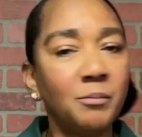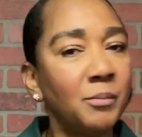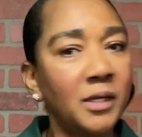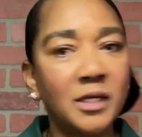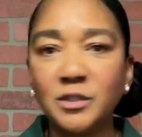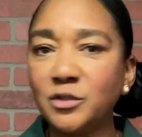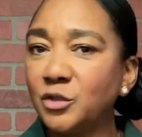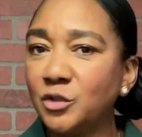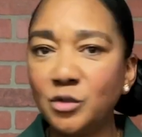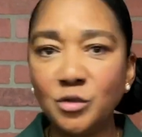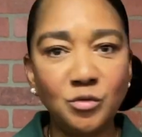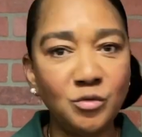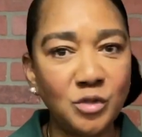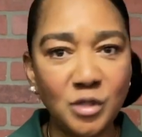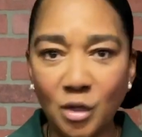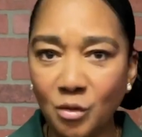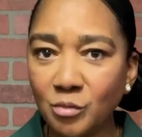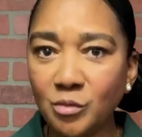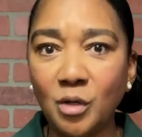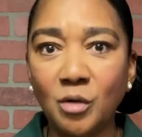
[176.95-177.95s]
because you
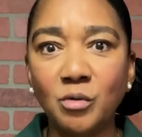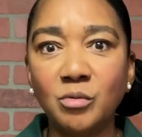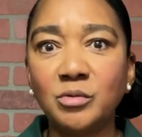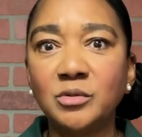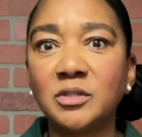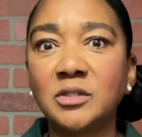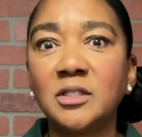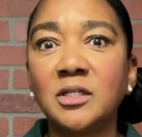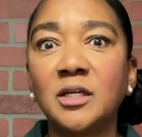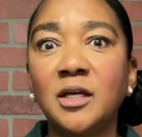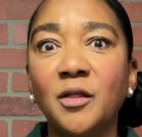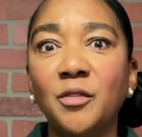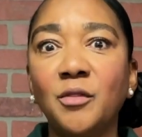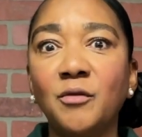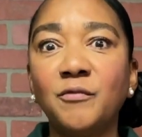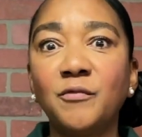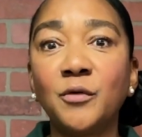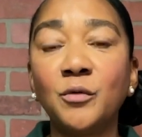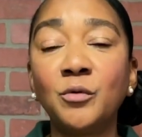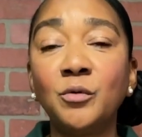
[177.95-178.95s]
don't know who's cooking the
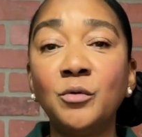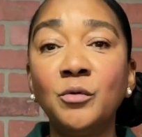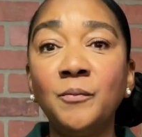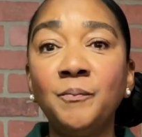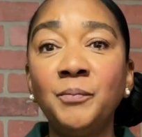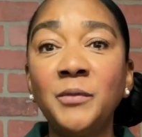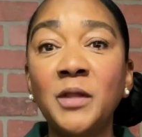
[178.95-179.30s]
food,